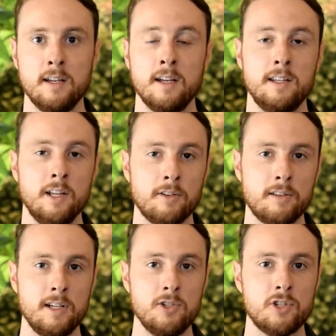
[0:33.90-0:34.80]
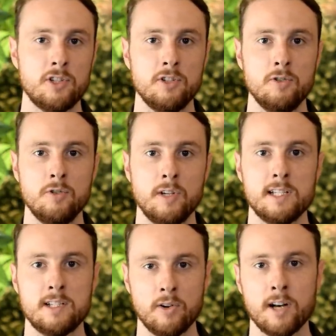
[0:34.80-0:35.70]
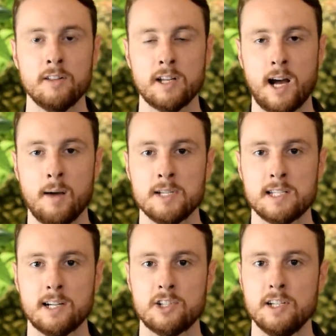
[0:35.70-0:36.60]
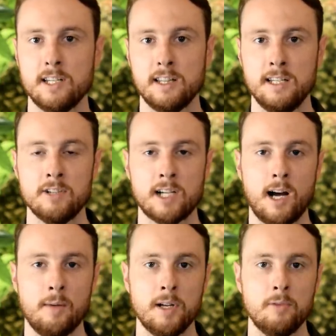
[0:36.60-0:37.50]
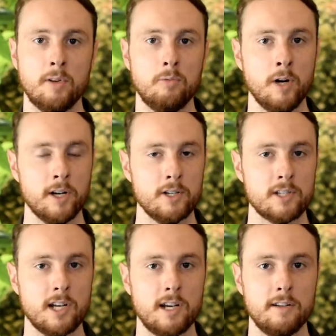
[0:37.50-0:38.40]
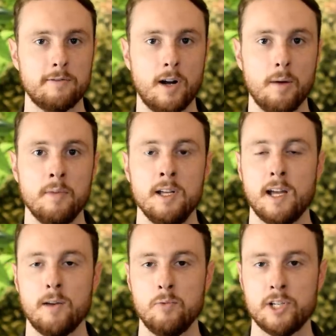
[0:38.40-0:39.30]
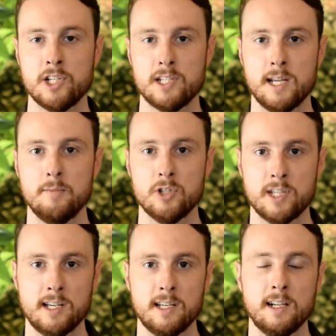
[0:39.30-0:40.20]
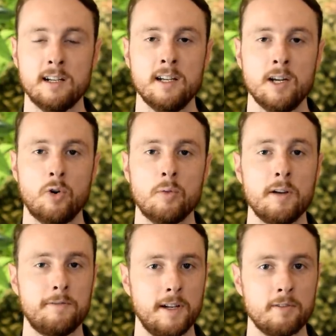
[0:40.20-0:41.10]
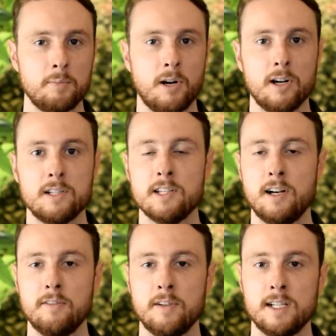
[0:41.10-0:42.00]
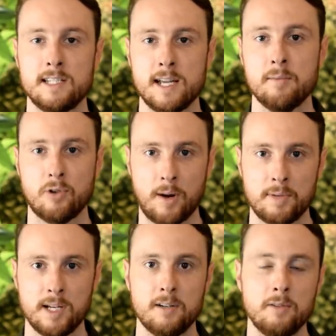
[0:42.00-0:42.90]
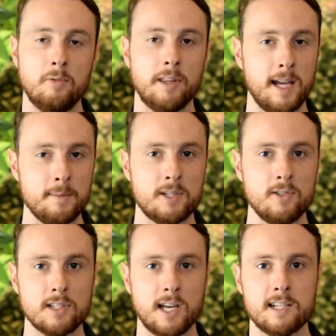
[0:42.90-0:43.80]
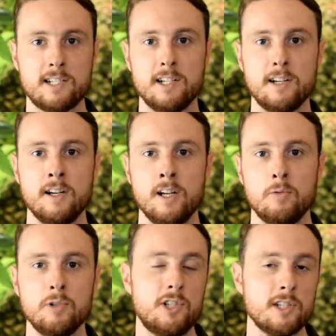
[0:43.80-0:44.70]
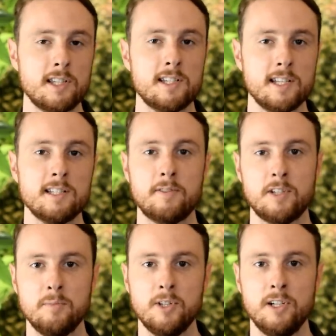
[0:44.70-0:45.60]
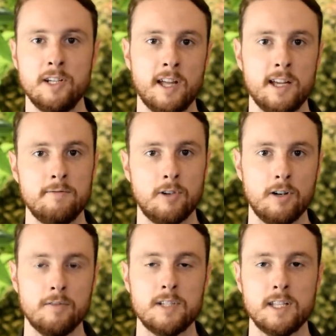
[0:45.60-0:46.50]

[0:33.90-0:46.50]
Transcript: The other thing you should do is go down to the comments section and leave a comment with where you're studying from and which exam you're taking. One of my favorite parts of exam prepping with APE students last year was just the sense of community that evolved in the